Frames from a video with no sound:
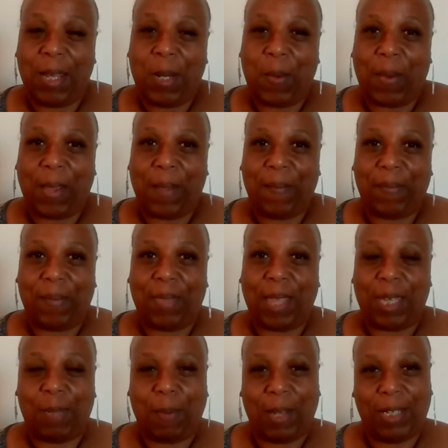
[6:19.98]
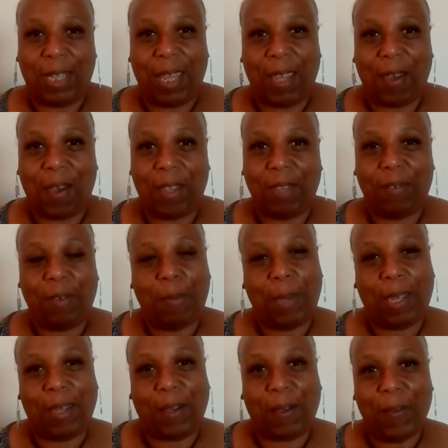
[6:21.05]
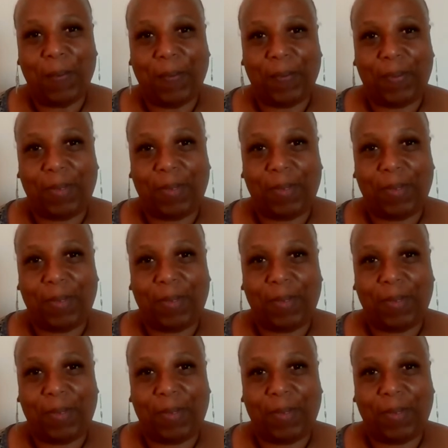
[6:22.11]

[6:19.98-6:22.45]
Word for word: anyway, that's my take on the Flamingo.